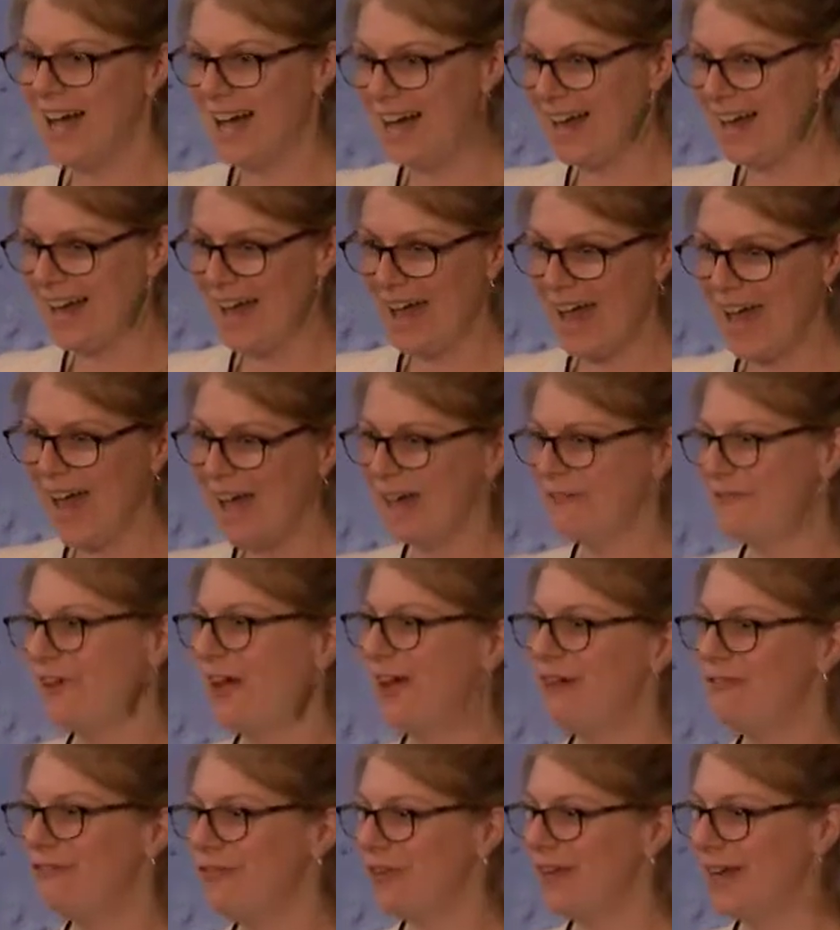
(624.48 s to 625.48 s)
I have
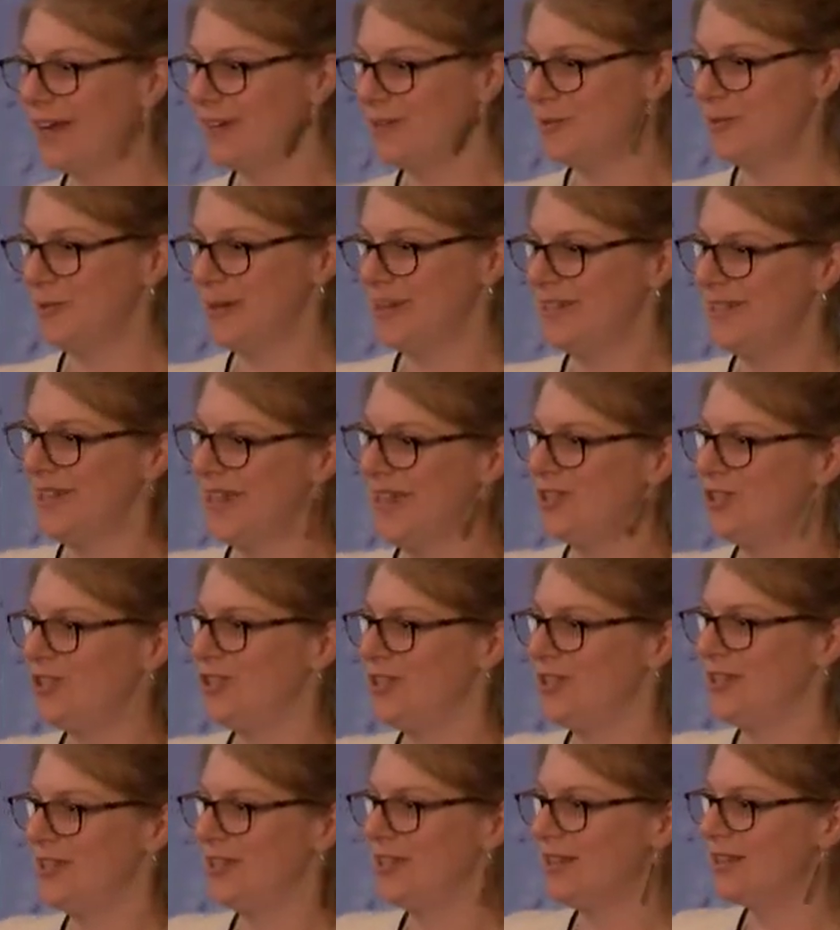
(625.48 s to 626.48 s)
every
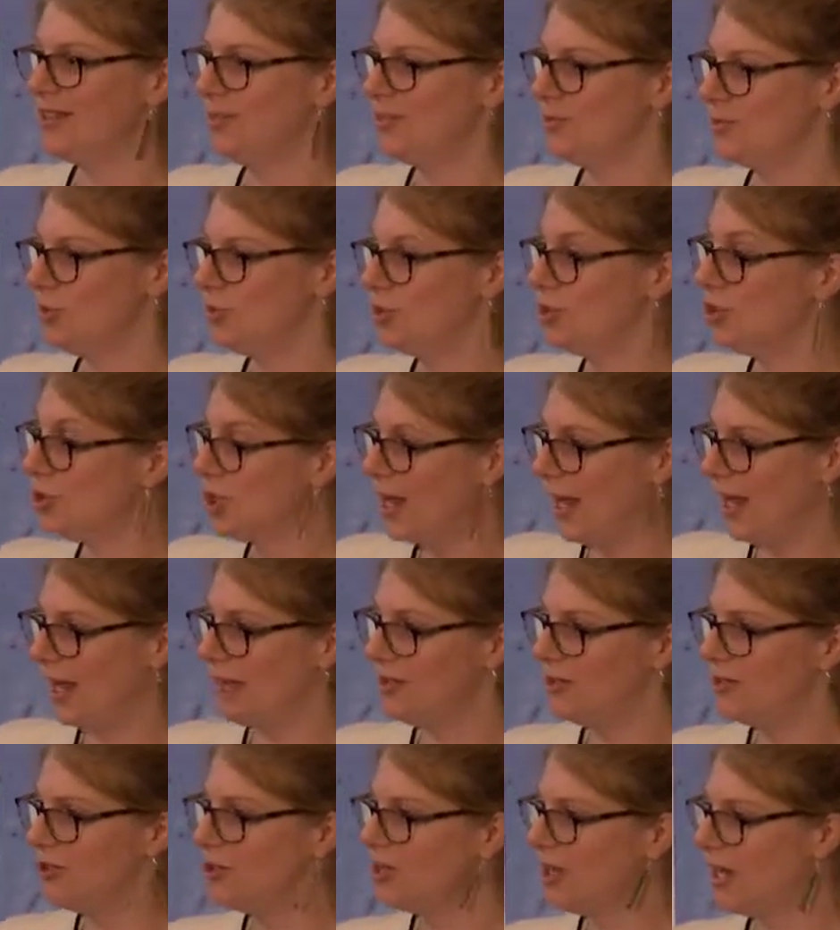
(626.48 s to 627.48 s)
expectation that this will
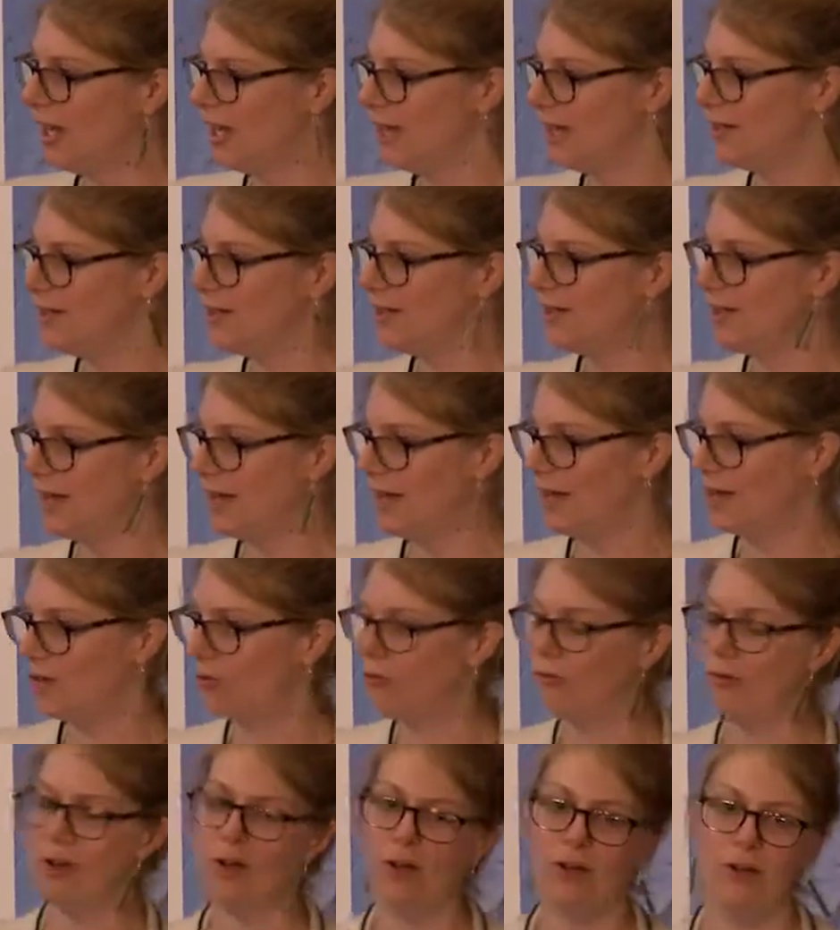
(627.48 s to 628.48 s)
change
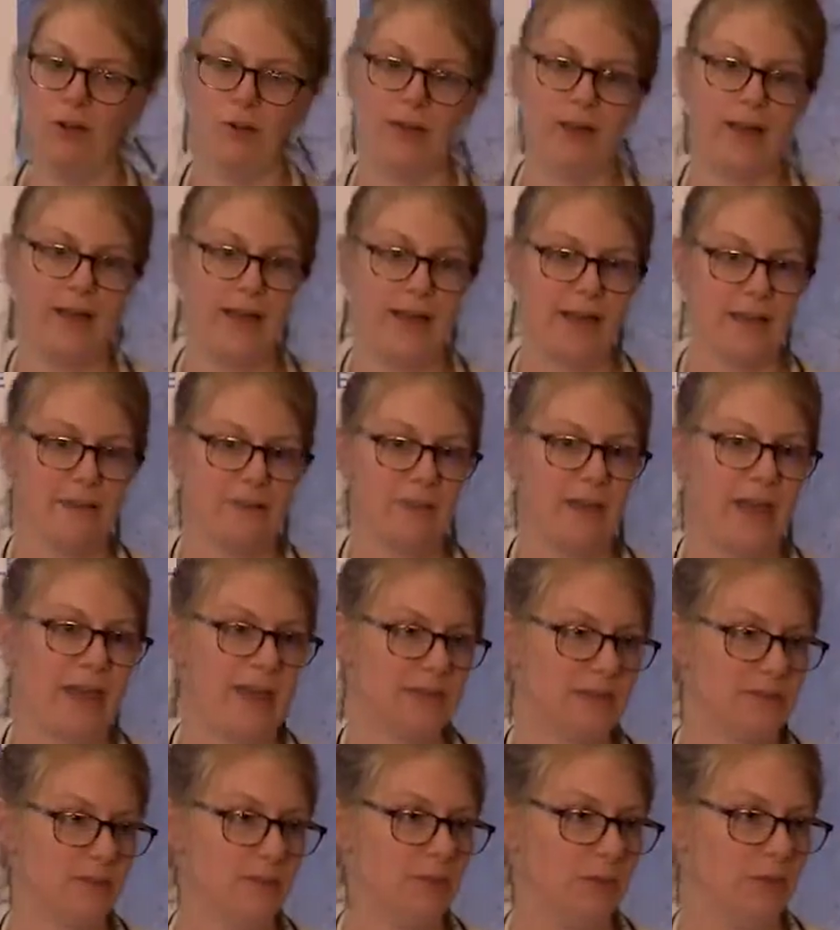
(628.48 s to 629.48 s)
and grow
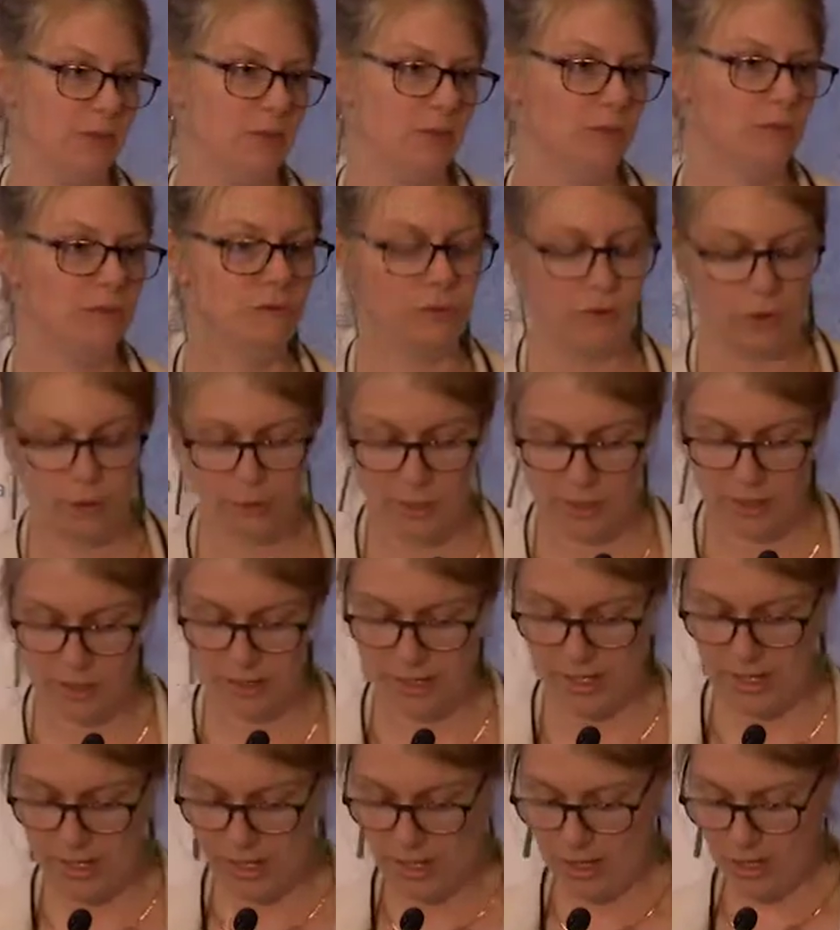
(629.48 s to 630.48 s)
as we move forward
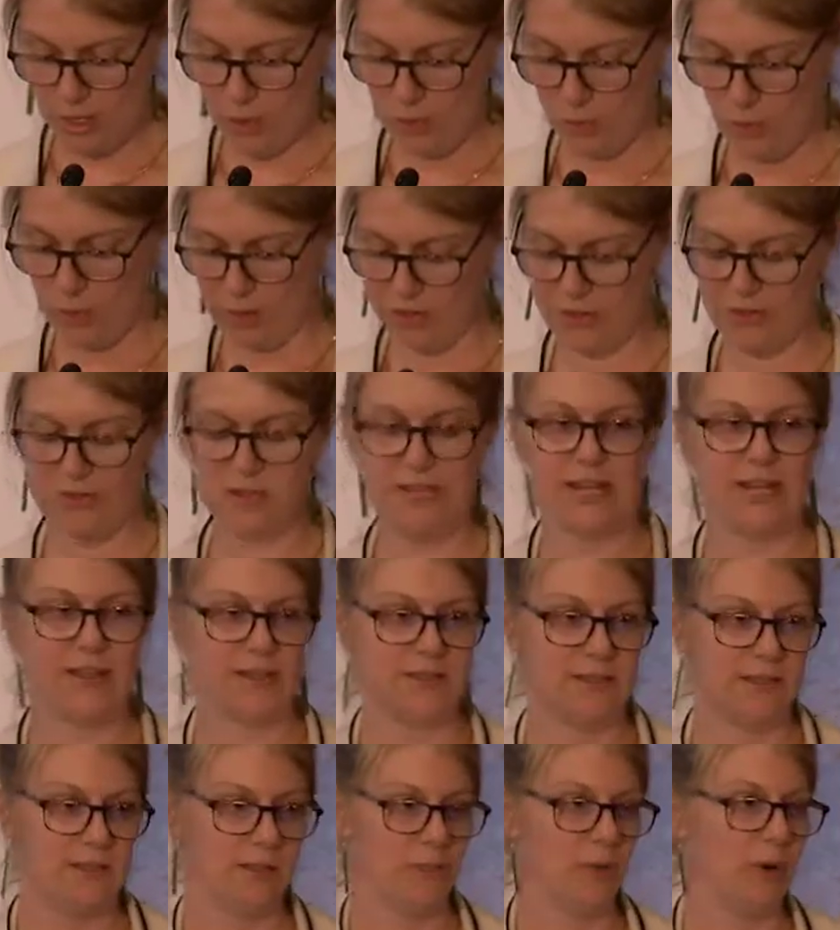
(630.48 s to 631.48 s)
with the
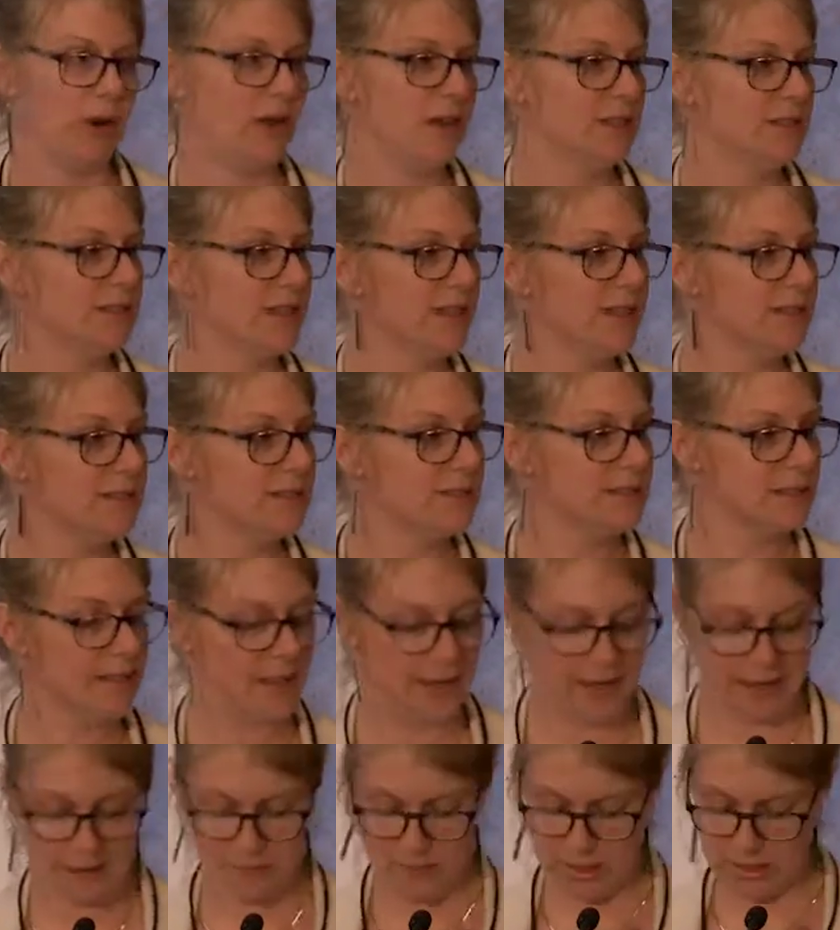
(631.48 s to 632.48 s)
testing process
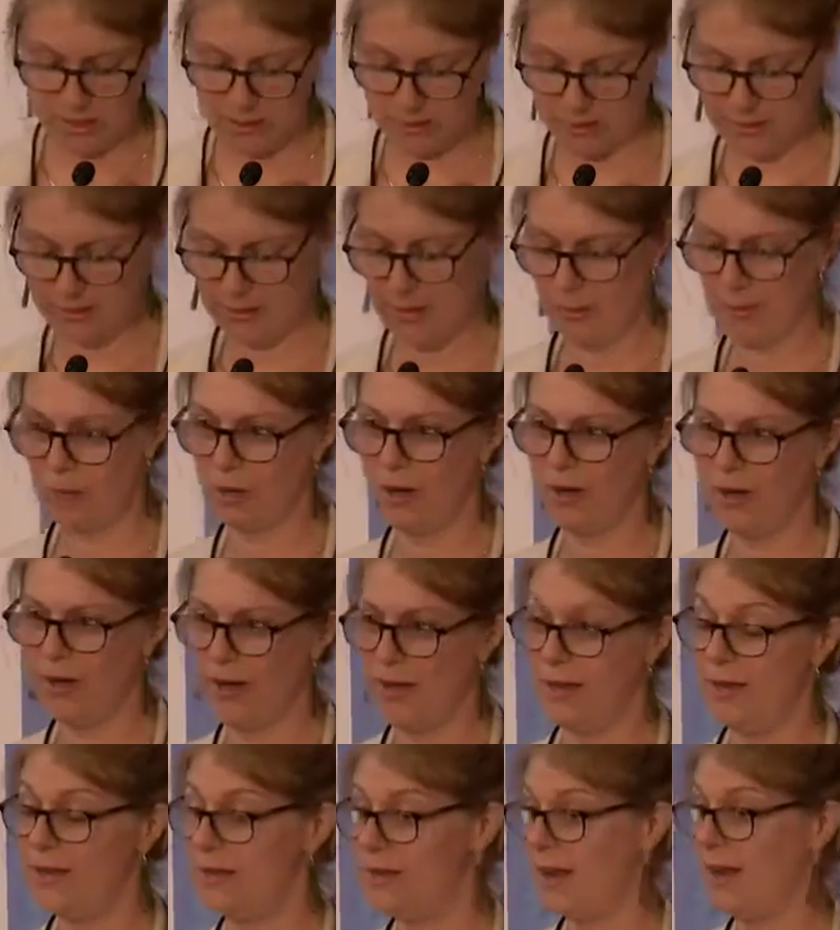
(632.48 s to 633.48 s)
in December
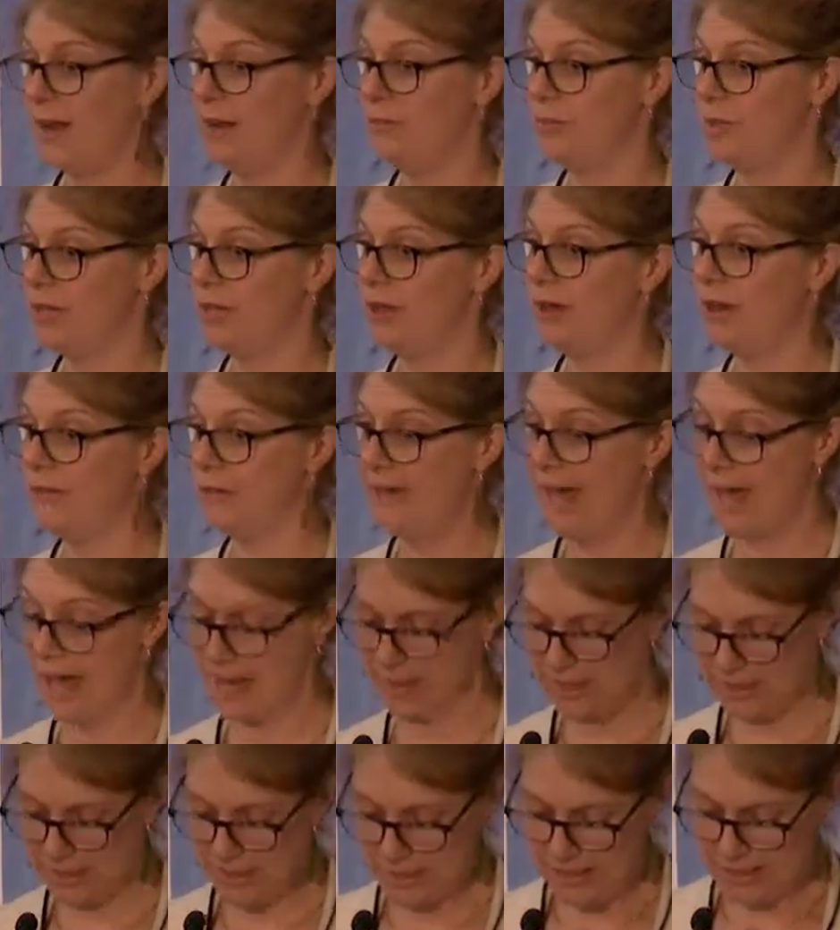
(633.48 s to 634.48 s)
and beyond that.